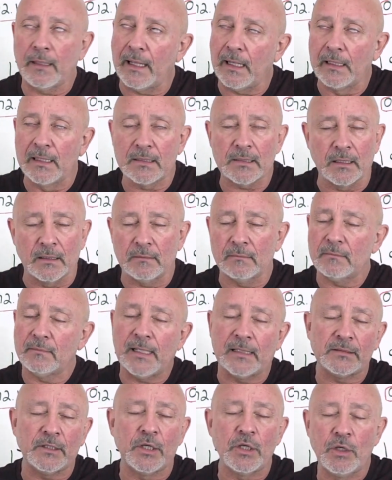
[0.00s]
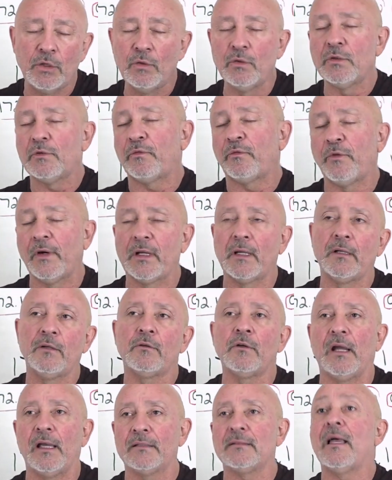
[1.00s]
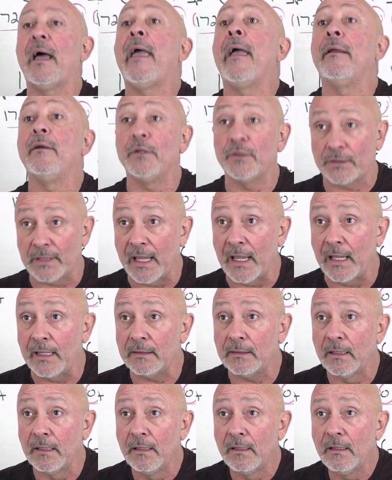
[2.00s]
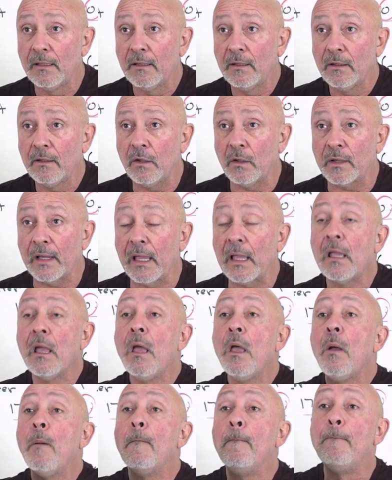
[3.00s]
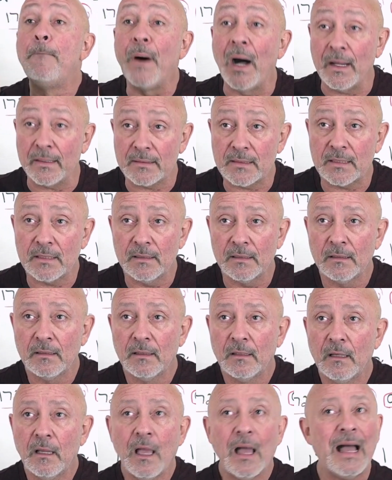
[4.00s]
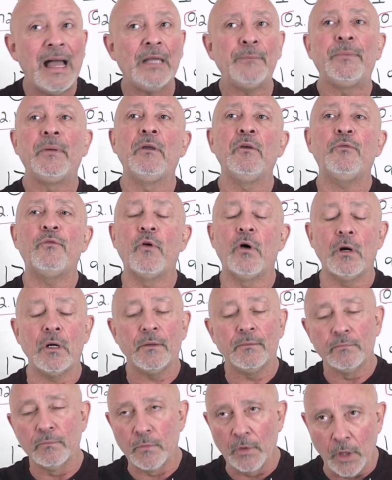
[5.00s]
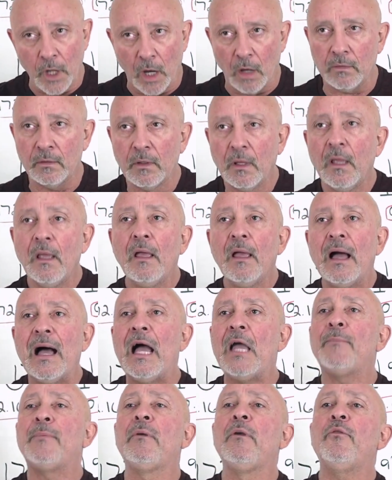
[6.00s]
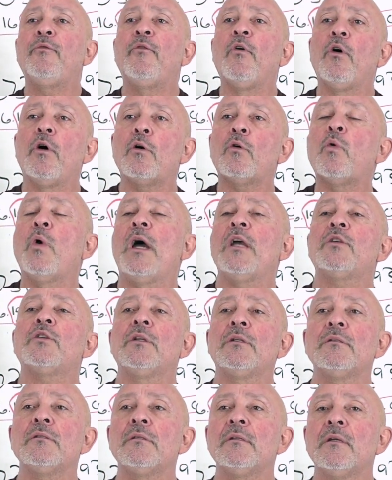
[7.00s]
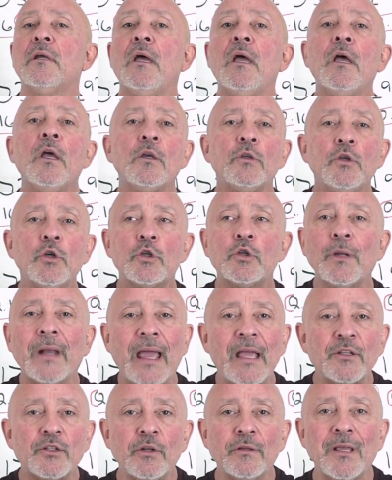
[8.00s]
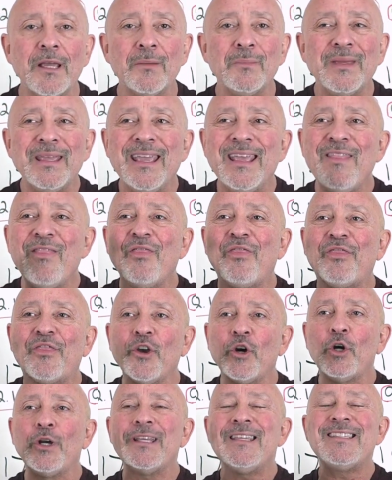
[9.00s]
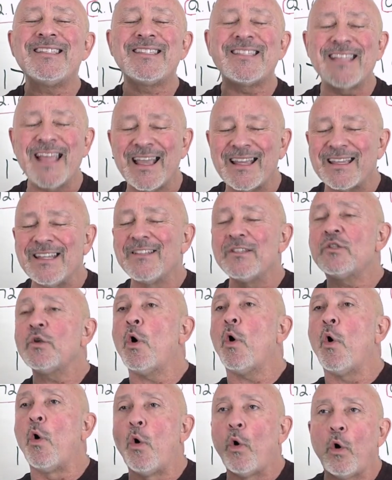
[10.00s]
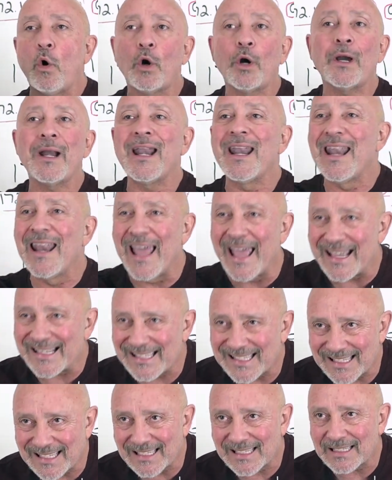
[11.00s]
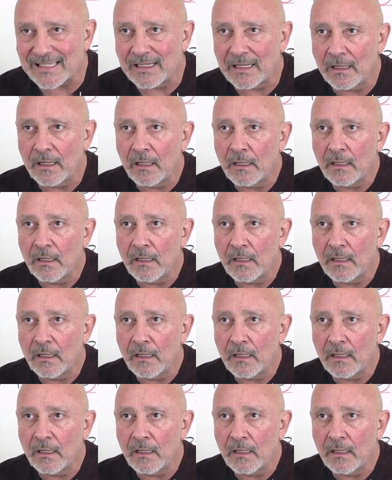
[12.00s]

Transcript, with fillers: Hey, listen, that's a huge friggin' address. I understand. Okay? But IPv4, no. IPv4 questions, you should answer them in 30 seconds or less.